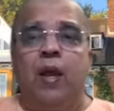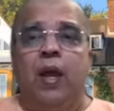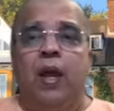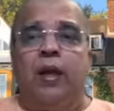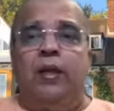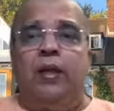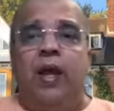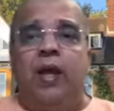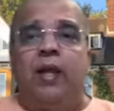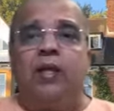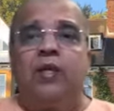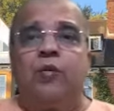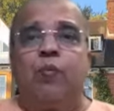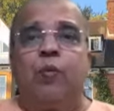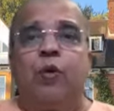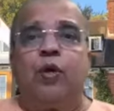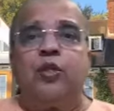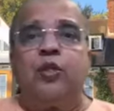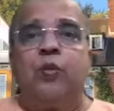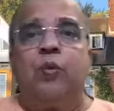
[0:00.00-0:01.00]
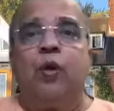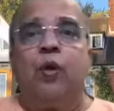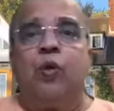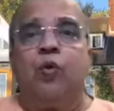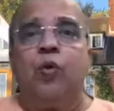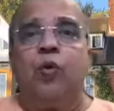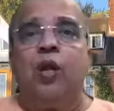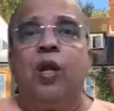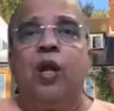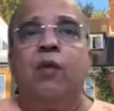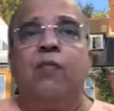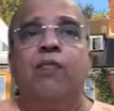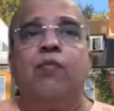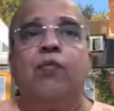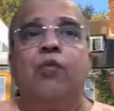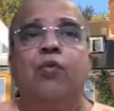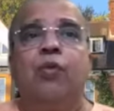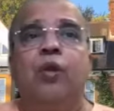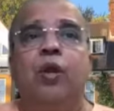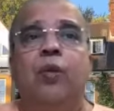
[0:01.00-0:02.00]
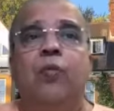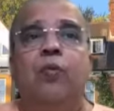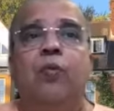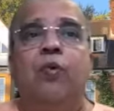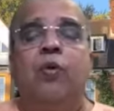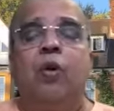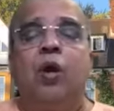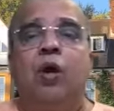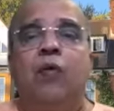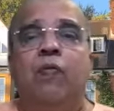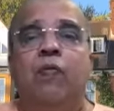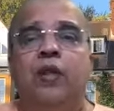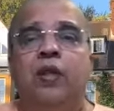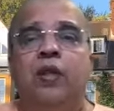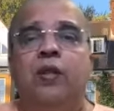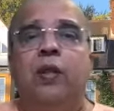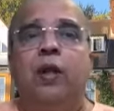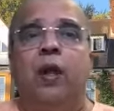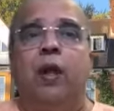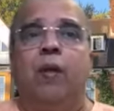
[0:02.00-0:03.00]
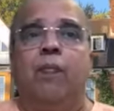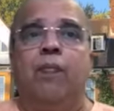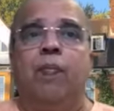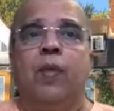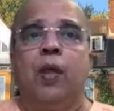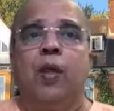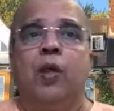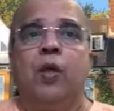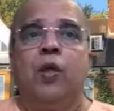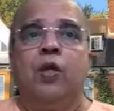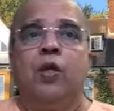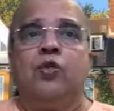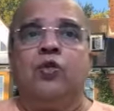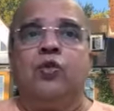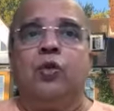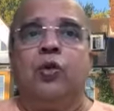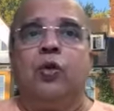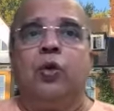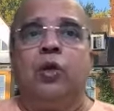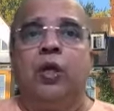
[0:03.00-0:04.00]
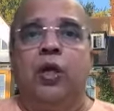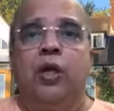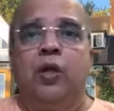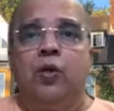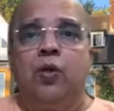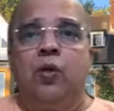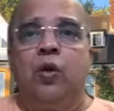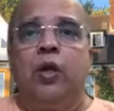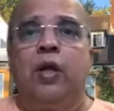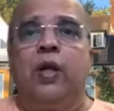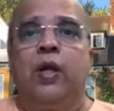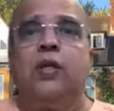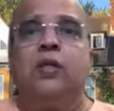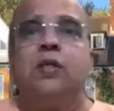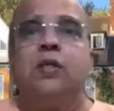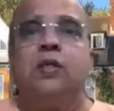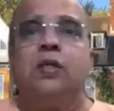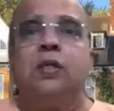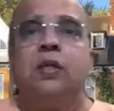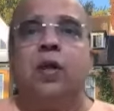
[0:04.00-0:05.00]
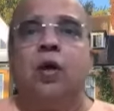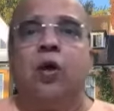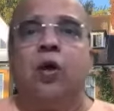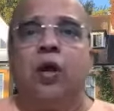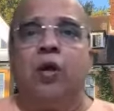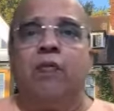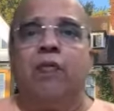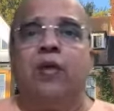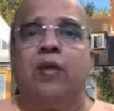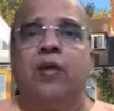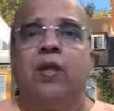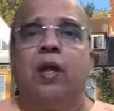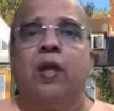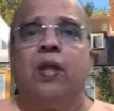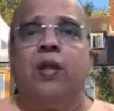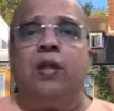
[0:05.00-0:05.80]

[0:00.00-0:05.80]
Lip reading: And that is possible only if you remove avidya. So ignorance or avidya,